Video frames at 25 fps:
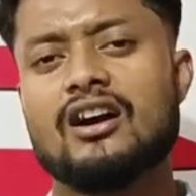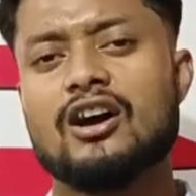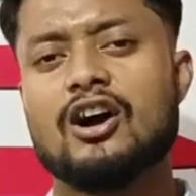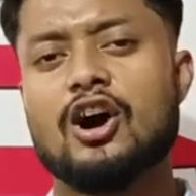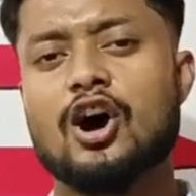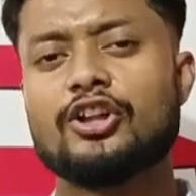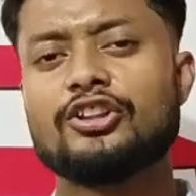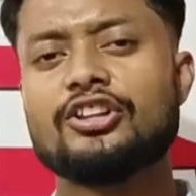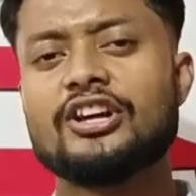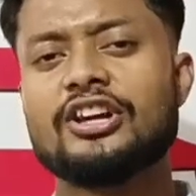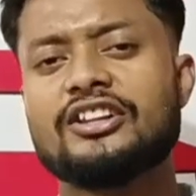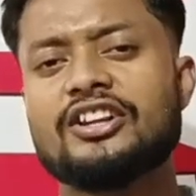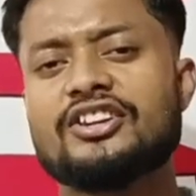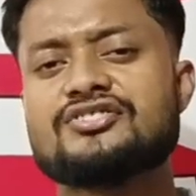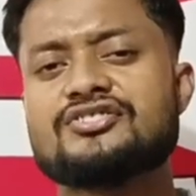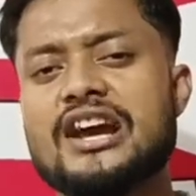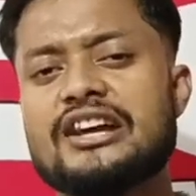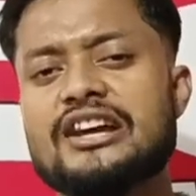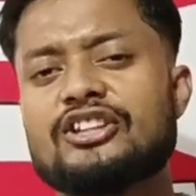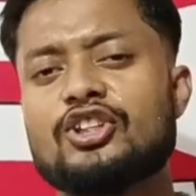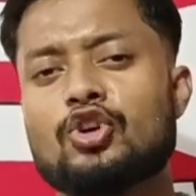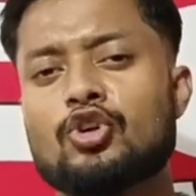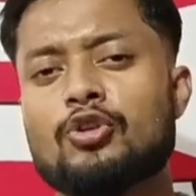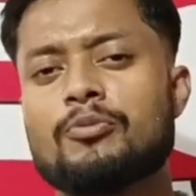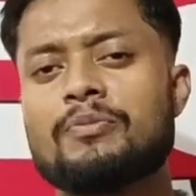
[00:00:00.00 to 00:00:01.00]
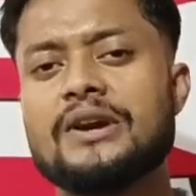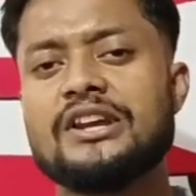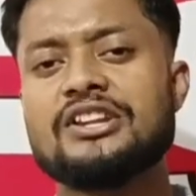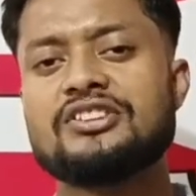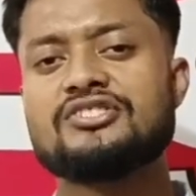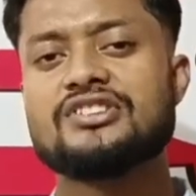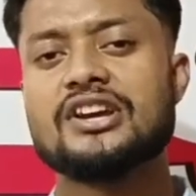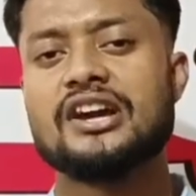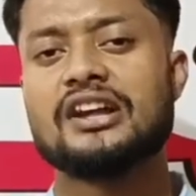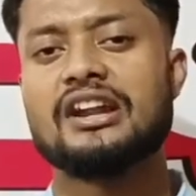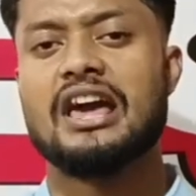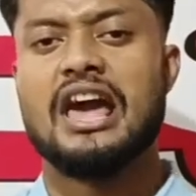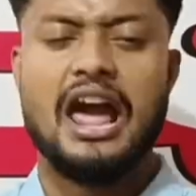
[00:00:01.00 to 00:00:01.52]
on the other side there would be
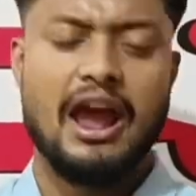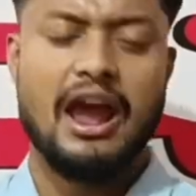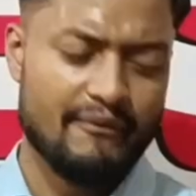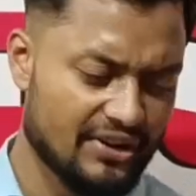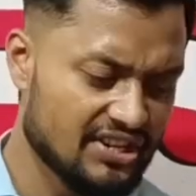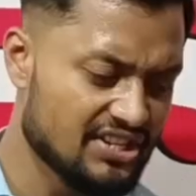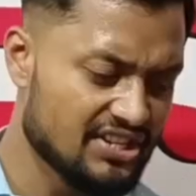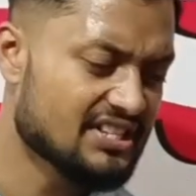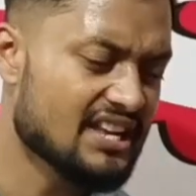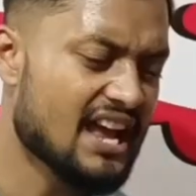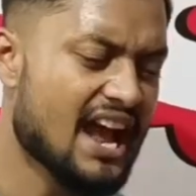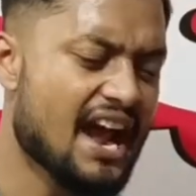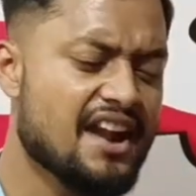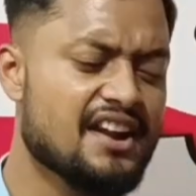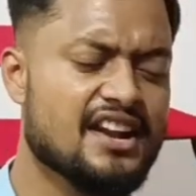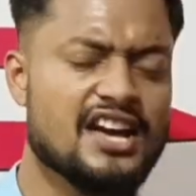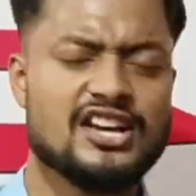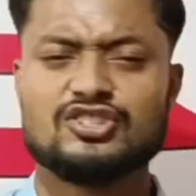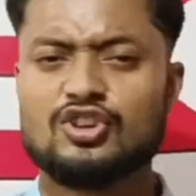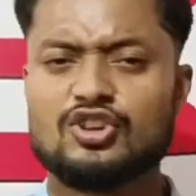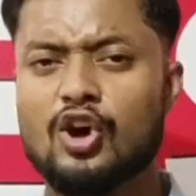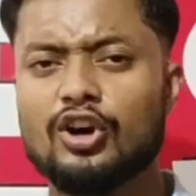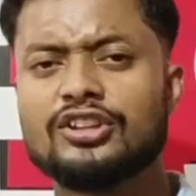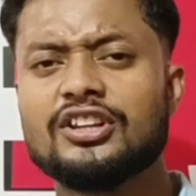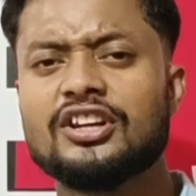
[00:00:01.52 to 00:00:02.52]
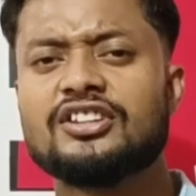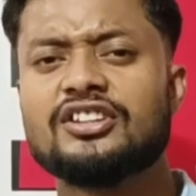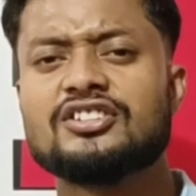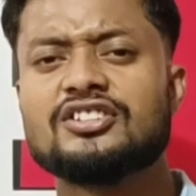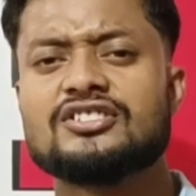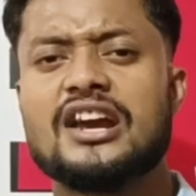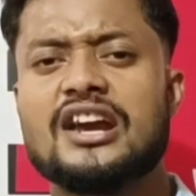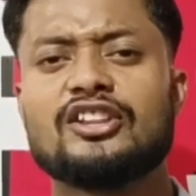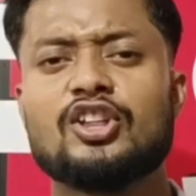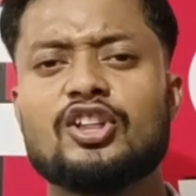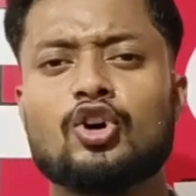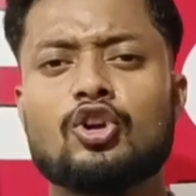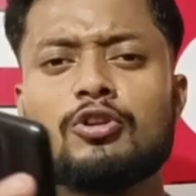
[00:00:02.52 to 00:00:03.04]
tell. If it is sadness, on the other
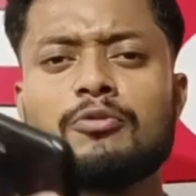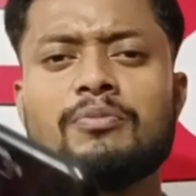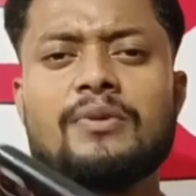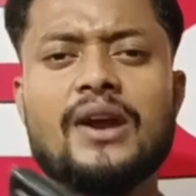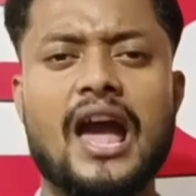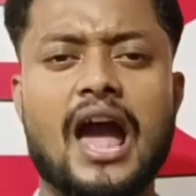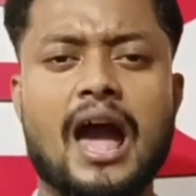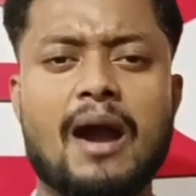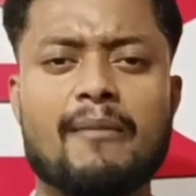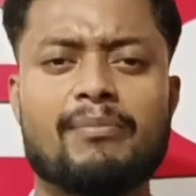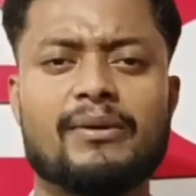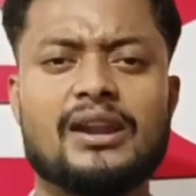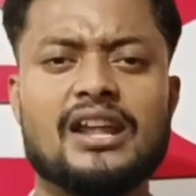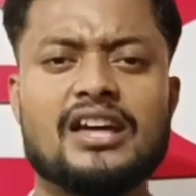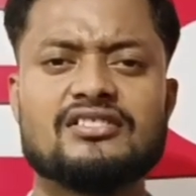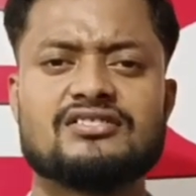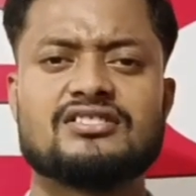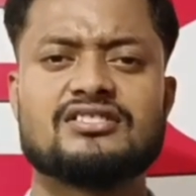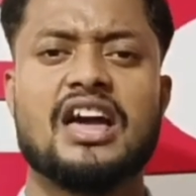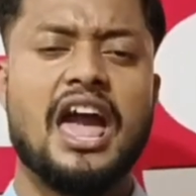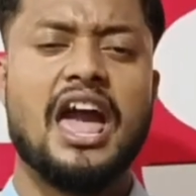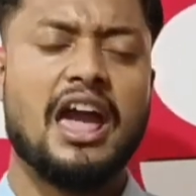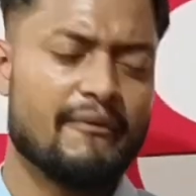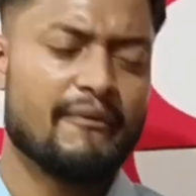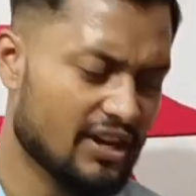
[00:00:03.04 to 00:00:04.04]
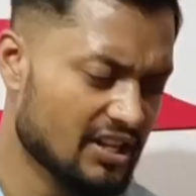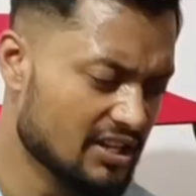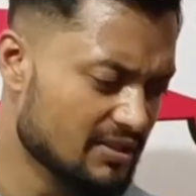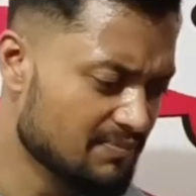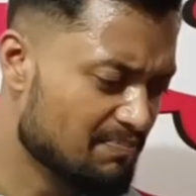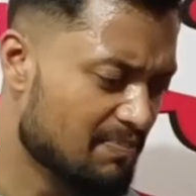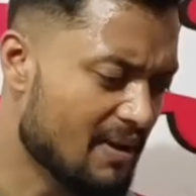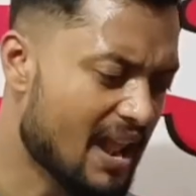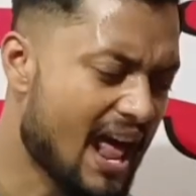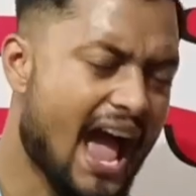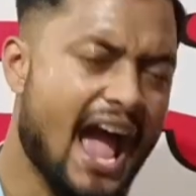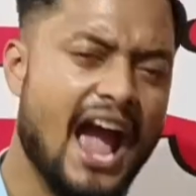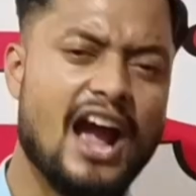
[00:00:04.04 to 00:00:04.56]
side there would be happiness. If it is
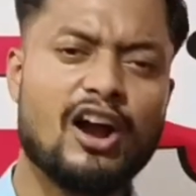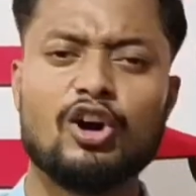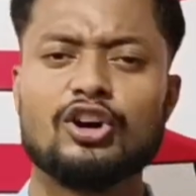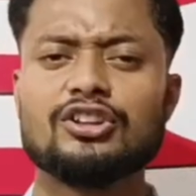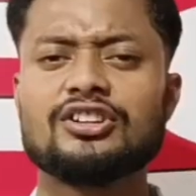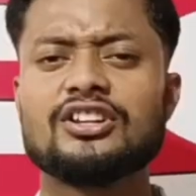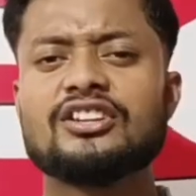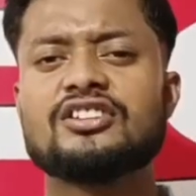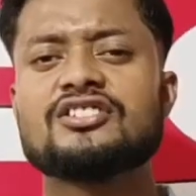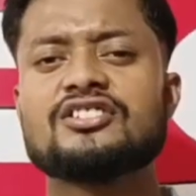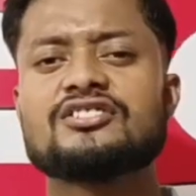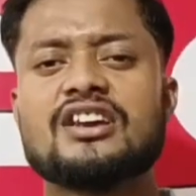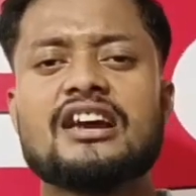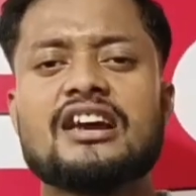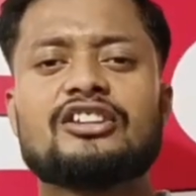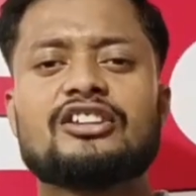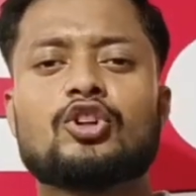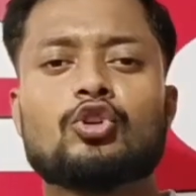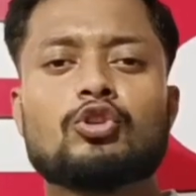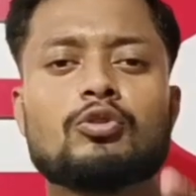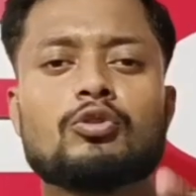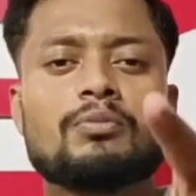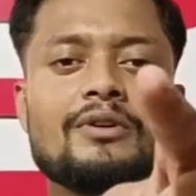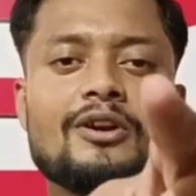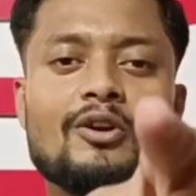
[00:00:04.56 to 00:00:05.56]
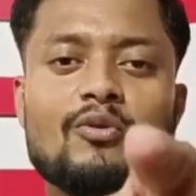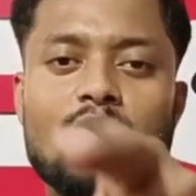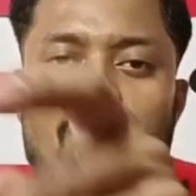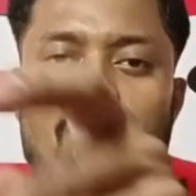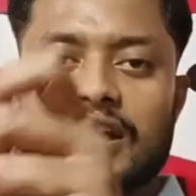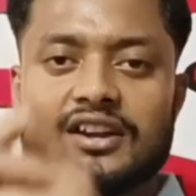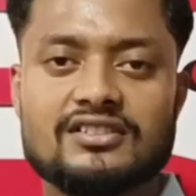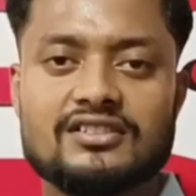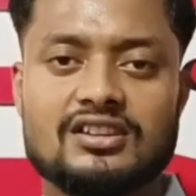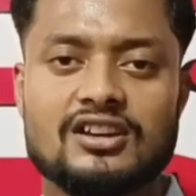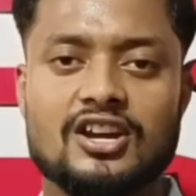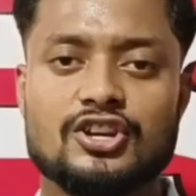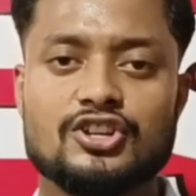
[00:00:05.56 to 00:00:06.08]
black, on the other side there would be white.